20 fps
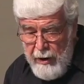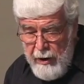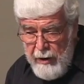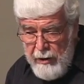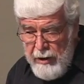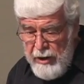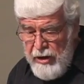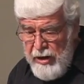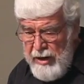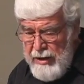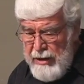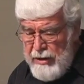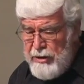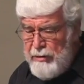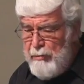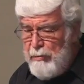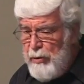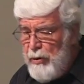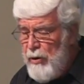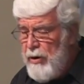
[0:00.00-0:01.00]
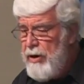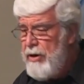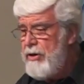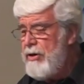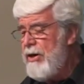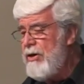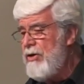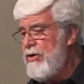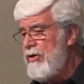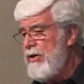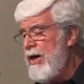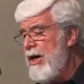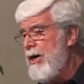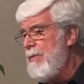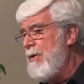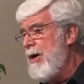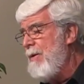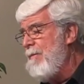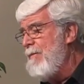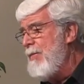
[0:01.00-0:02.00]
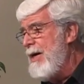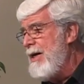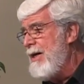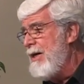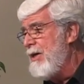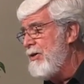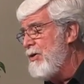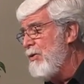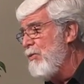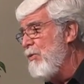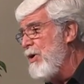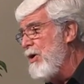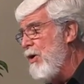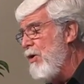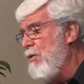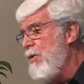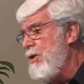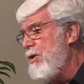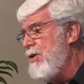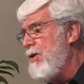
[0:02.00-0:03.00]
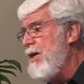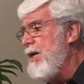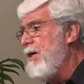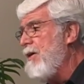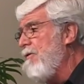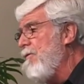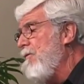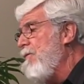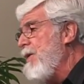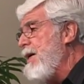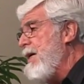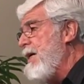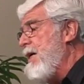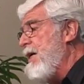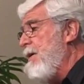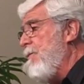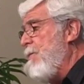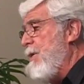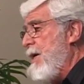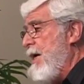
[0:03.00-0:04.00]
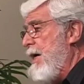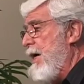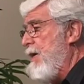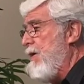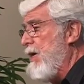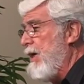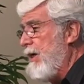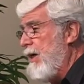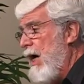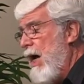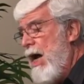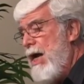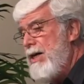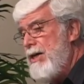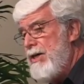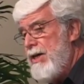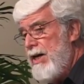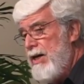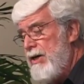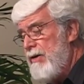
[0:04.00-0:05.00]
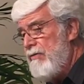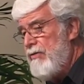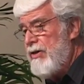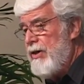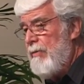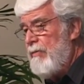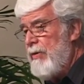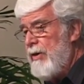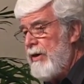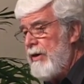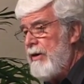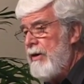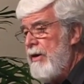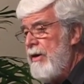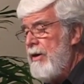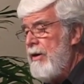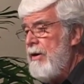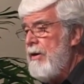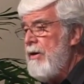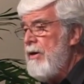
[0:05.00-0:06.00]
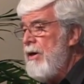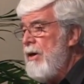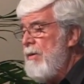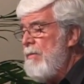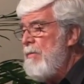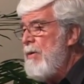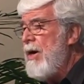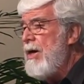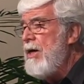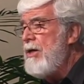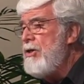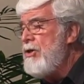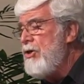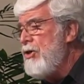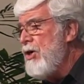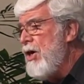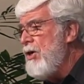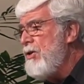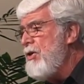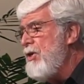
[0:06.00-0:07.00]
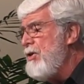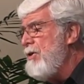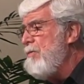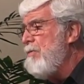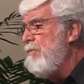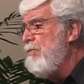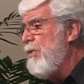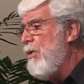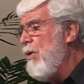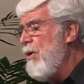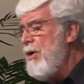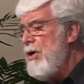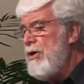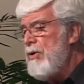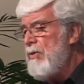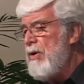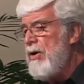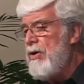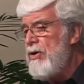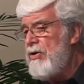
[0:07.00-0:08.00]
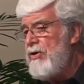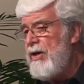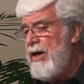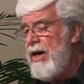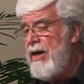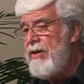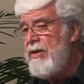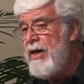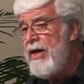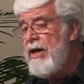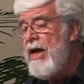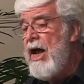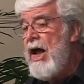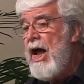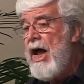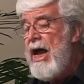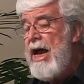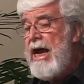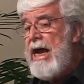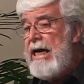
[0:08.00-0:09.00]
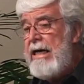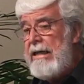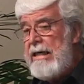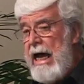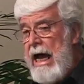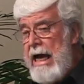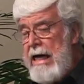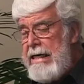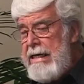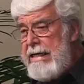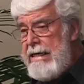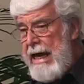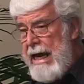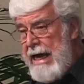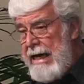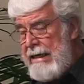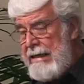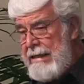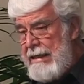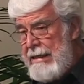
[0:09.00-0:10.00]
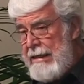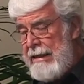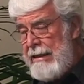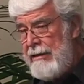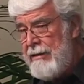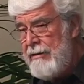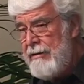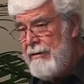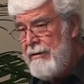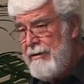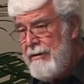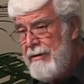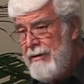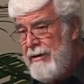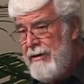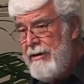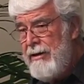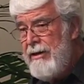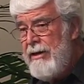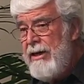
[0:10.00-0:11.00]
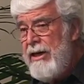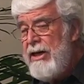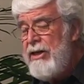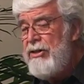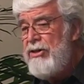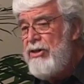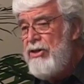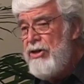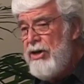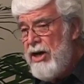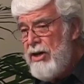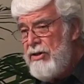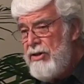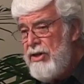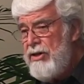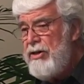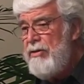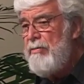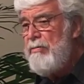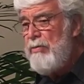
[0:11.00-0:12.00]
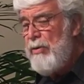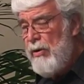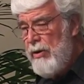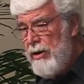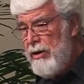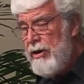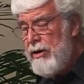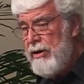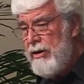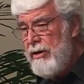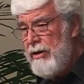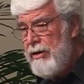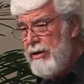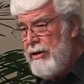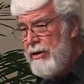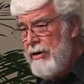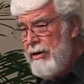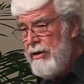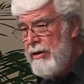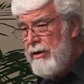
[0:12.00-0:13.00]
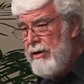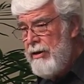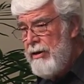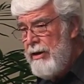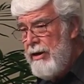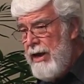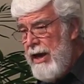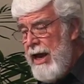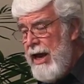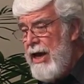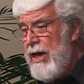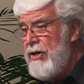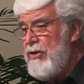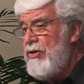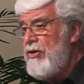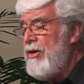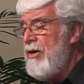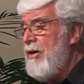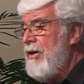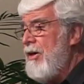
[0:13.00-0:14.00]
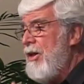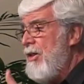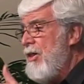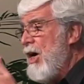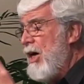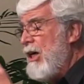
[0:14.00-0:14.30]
The thing that's important to understand about meaning is that we always think of meaning being in the content of something. But it's just as important to understand that a context is just as important as the